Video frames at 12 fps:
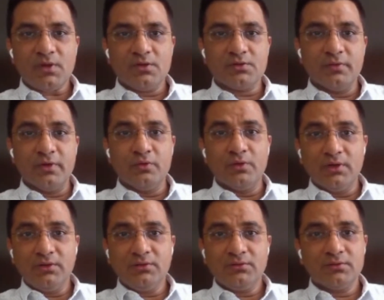So when you
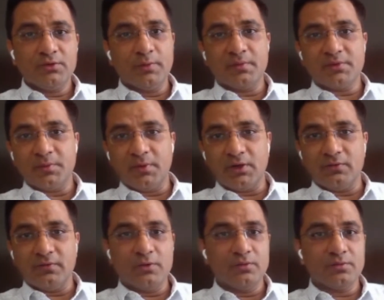learn, you become smarter.
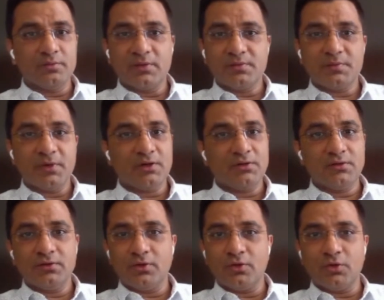When you become
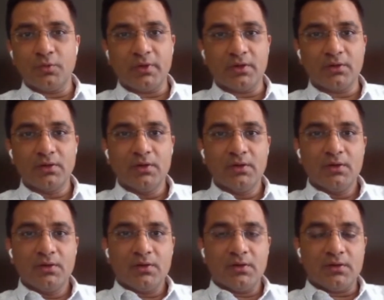smarter, you're being
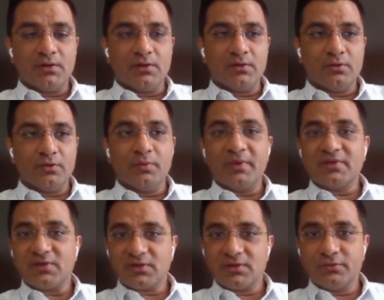
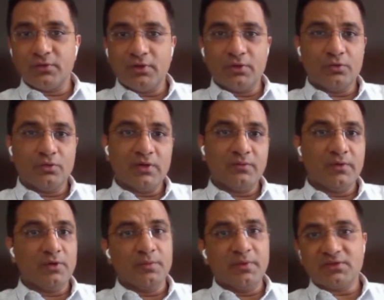successful in your role, and when
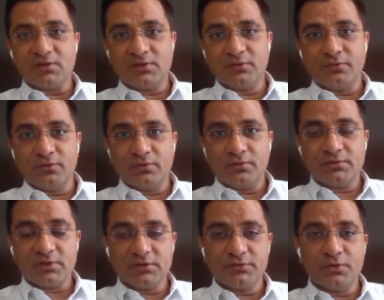you're being successful
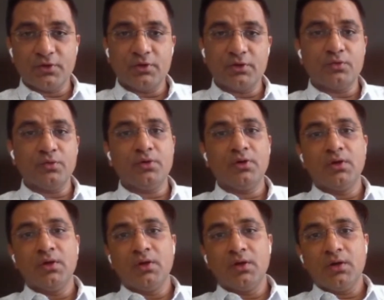in your role,
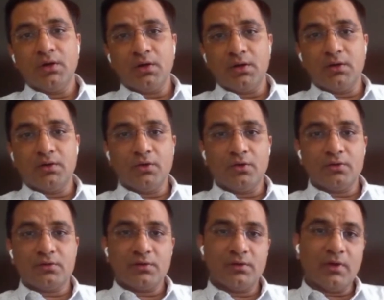
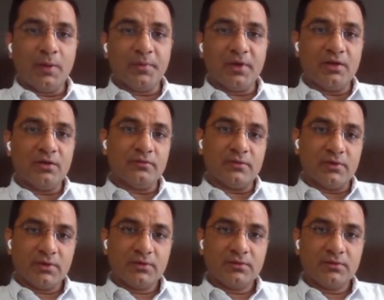you're happy end of the day.